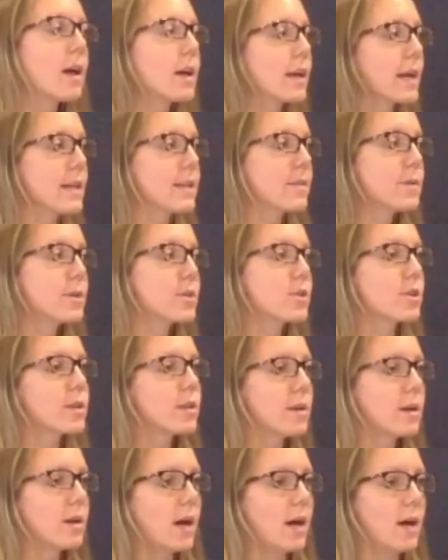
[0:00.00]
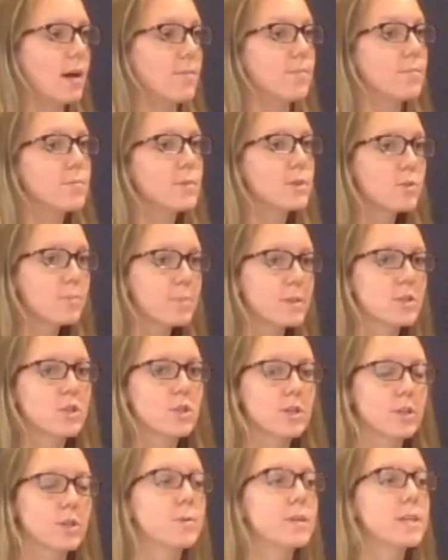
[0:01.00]
Again, we should, um, we should be
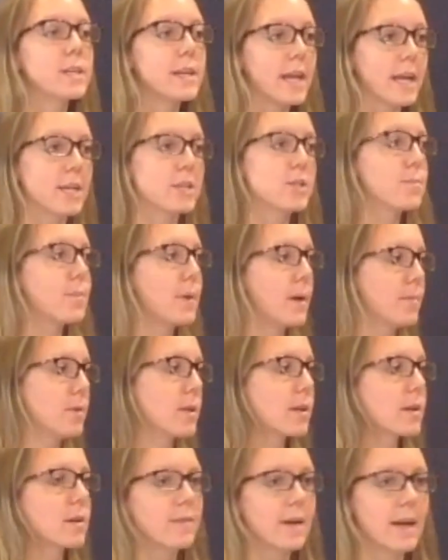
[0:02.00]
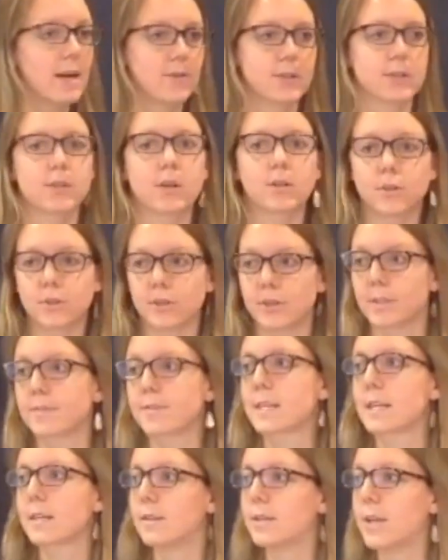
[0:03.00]
sure to engage the public around this
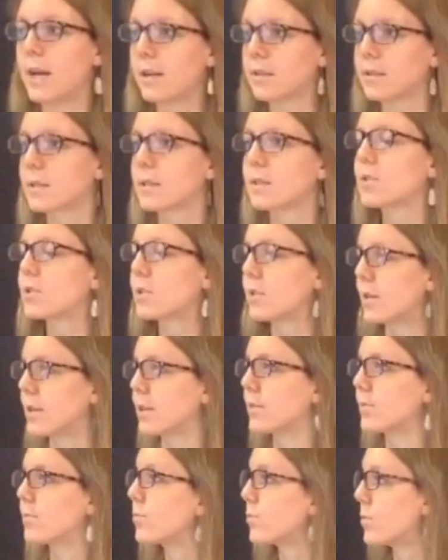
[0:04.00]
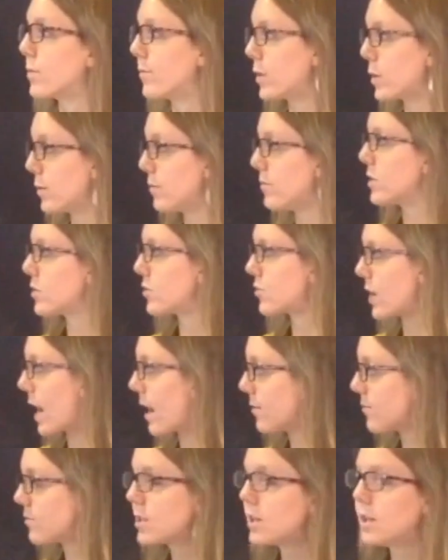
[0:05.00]
alternatives analysis during the review of this
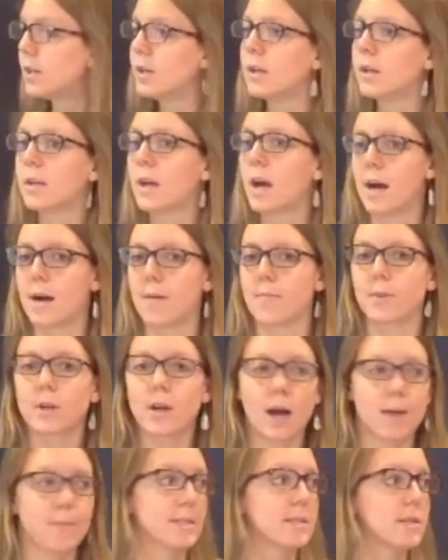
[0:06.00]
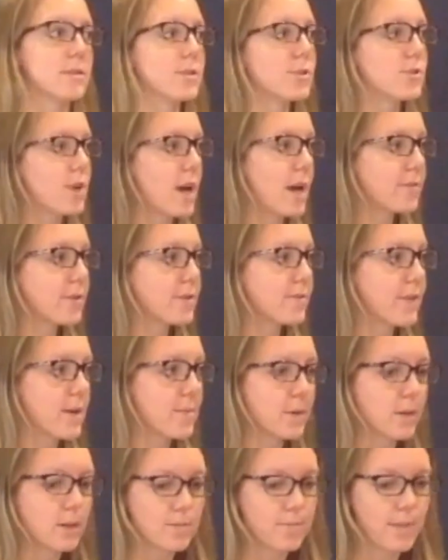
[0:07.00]
draft, uh, the comments on this draft
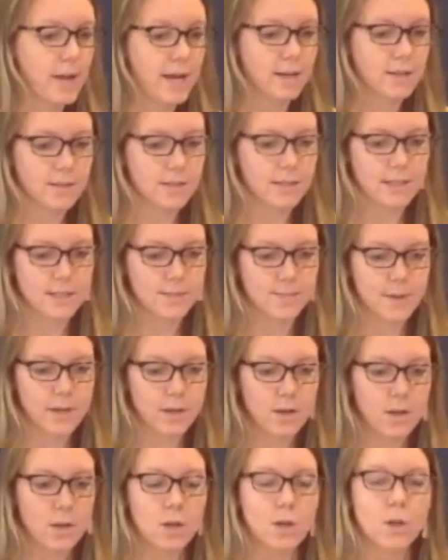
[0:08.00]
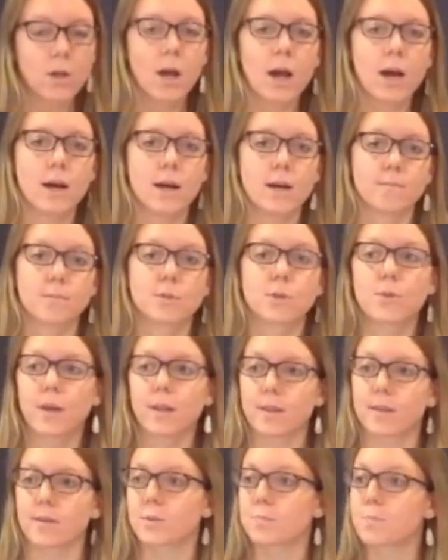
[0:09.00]
environmental impact assessment, um, so
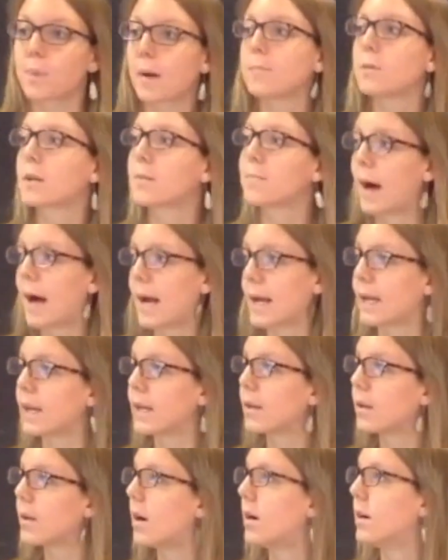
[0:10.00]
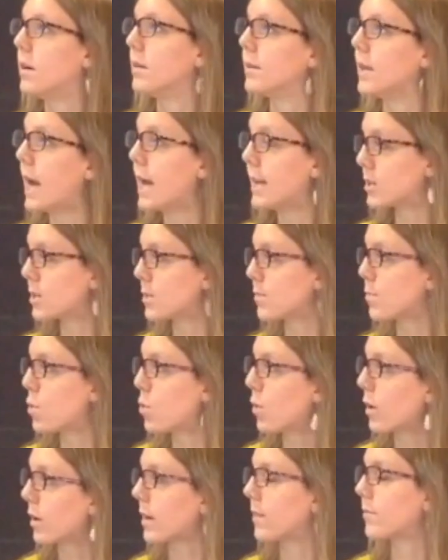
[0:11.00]
that there's public buy-in uh, and
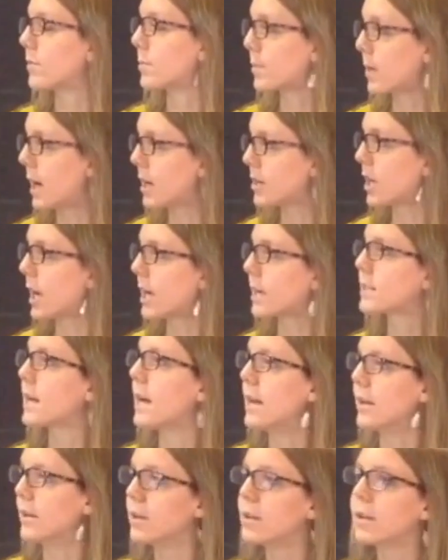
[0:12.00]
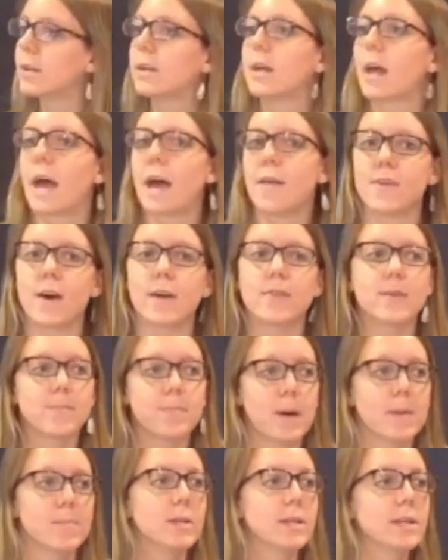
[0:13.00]
support of the project and, and that the
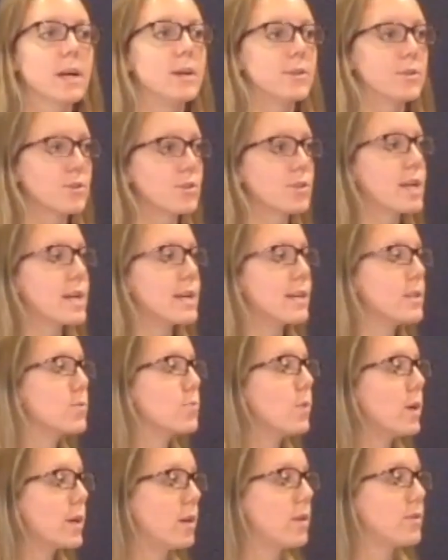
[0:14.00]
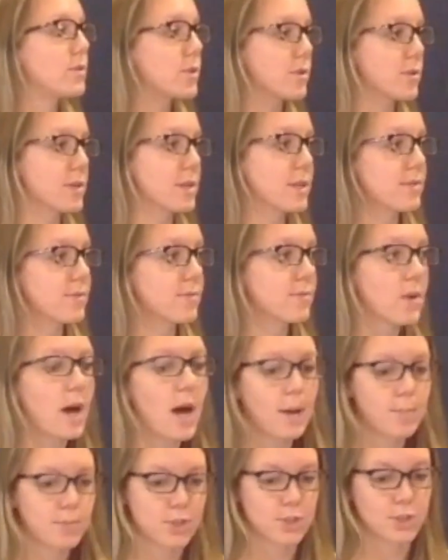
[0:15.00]
public understands what alternative
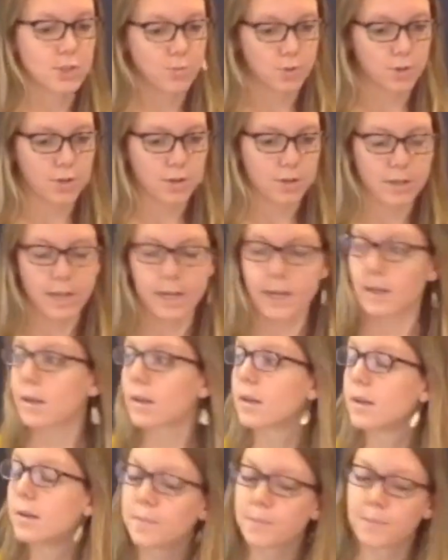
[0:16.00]
options would look like.